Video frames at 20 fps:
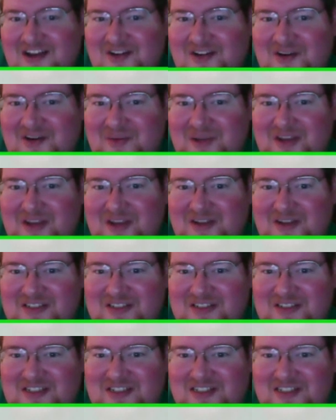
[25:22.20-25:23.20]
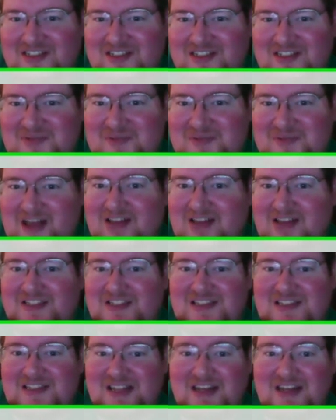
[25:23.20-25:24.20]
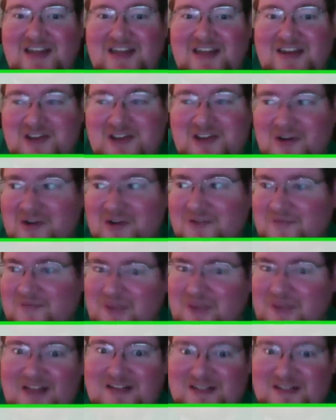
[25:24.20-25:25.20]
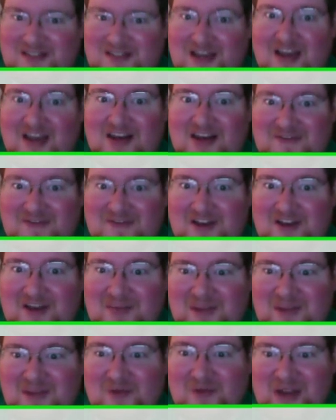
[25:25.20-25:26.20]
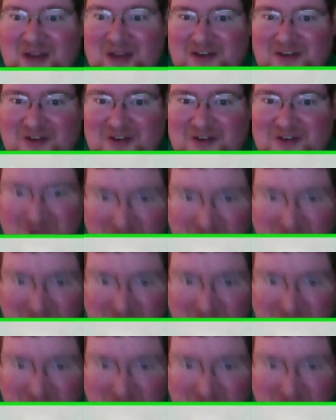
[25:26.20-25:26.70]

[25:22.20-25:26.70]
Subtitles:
I mean, Jesus was Palestinian. Go to Palestine and find me a white dude.